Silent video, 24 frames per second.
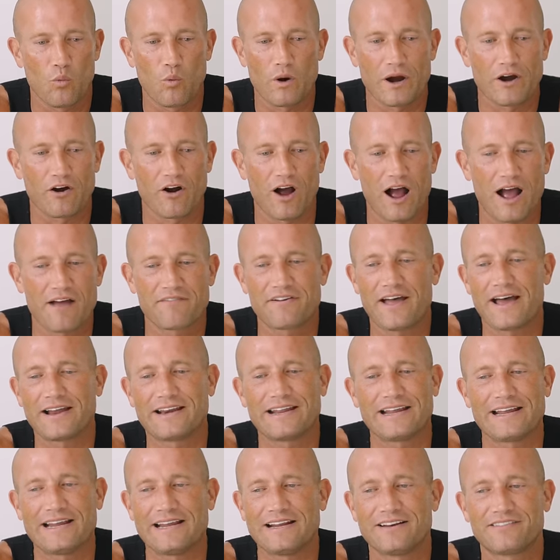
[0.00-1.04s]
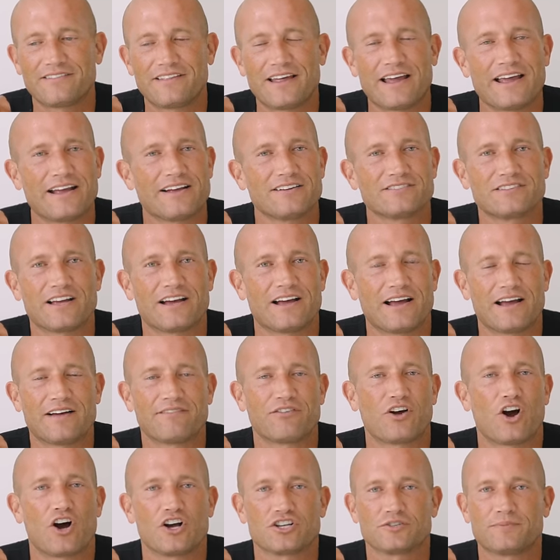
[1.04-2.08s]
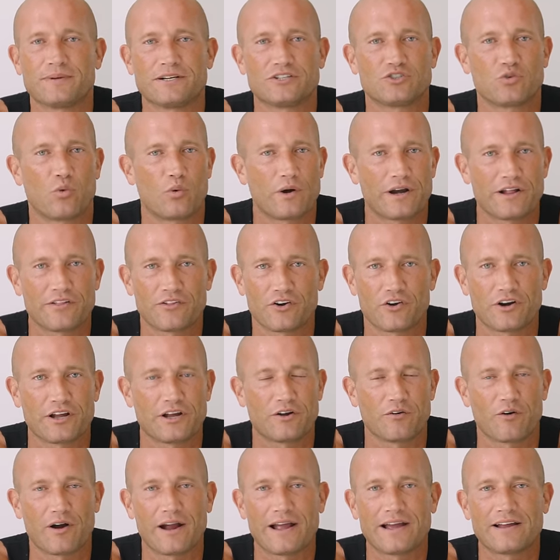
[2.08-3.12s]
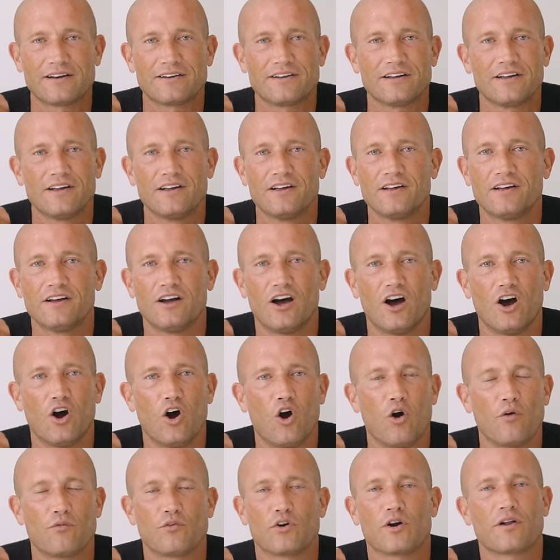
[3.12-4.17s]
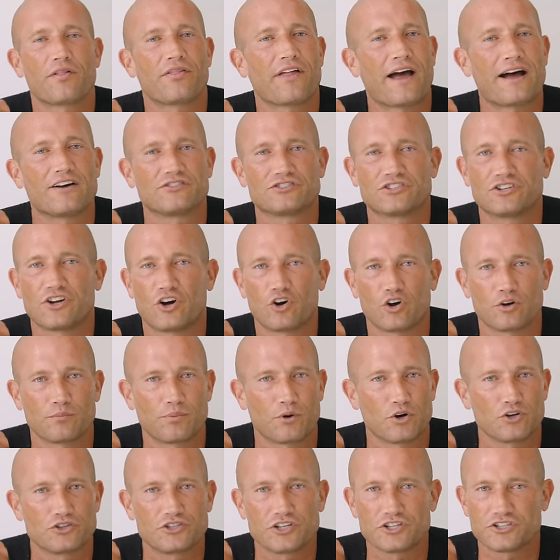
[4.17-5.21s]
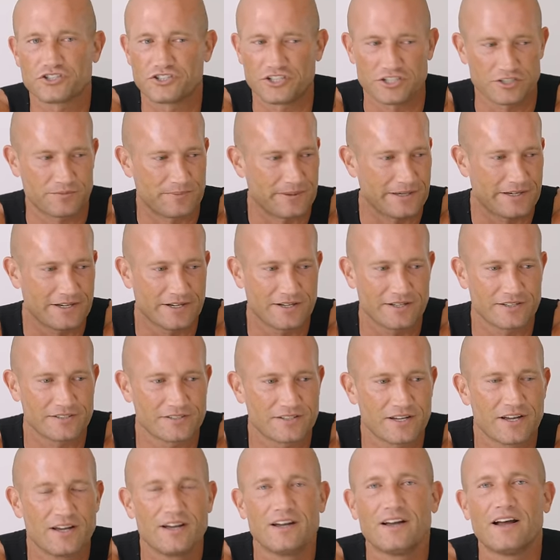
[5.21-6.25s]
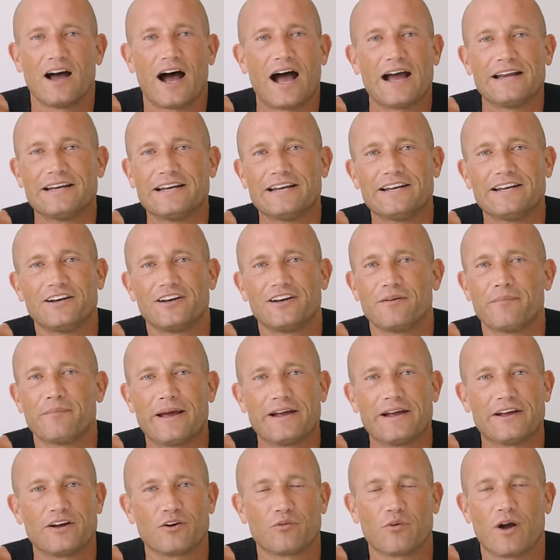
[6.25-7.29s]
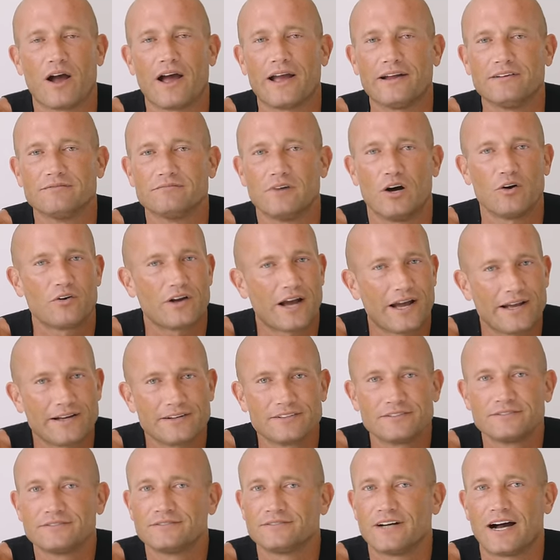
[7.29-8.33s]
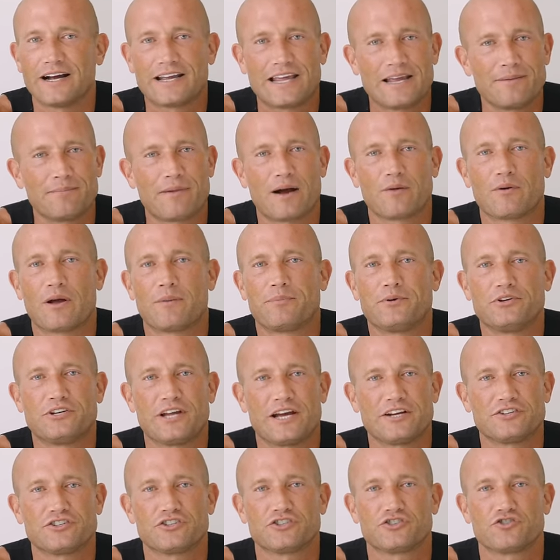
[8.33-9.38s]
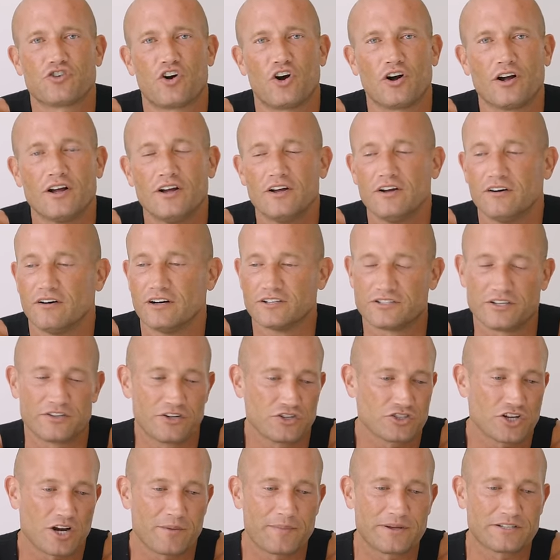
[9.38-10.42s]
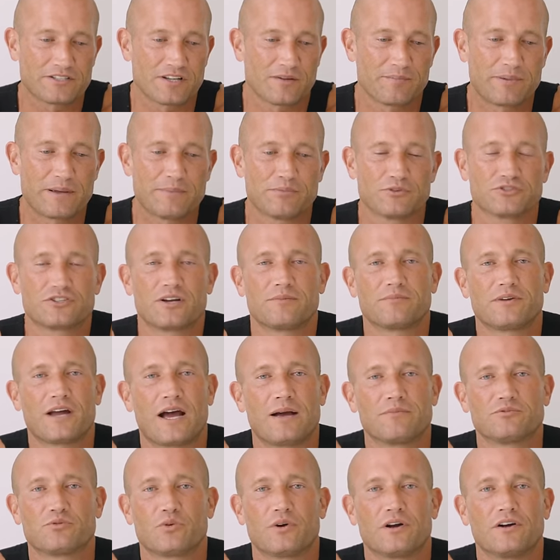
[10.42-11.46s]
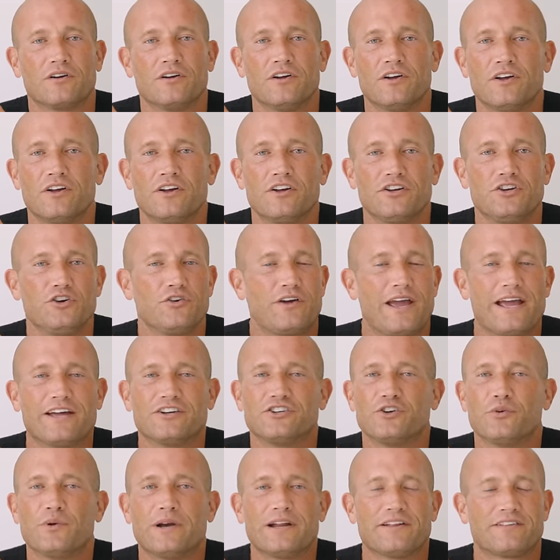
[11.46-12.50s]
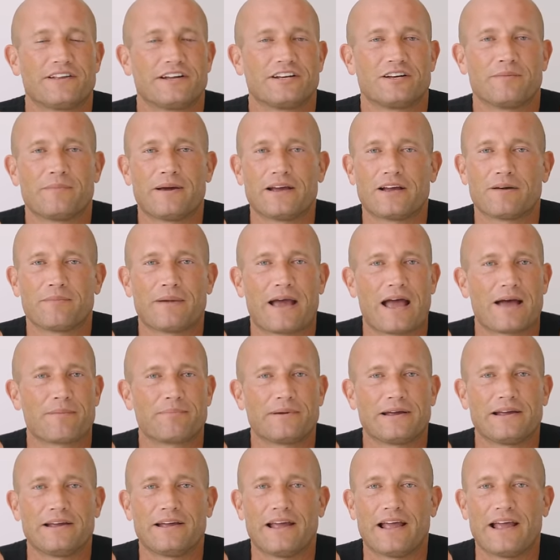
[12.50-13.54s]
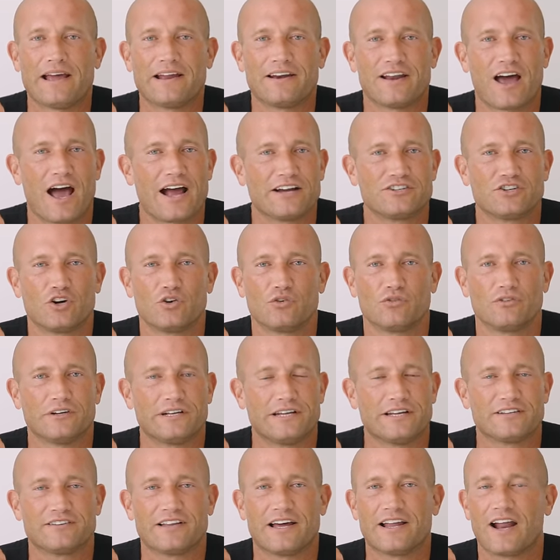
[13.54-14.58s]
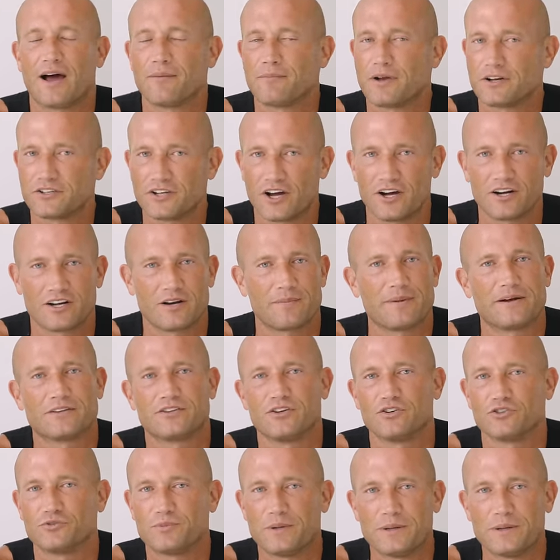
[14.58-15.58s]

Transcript: where I've had to eat things that have cost me 20, 30 grand uh, over a $1,000 purchase just because I needed to make it right. Okay, I keep my reputation strong. Listen, there's going to be some people sometimes where you can't do anything to make them happy, and I totally get that. I'm not talking about those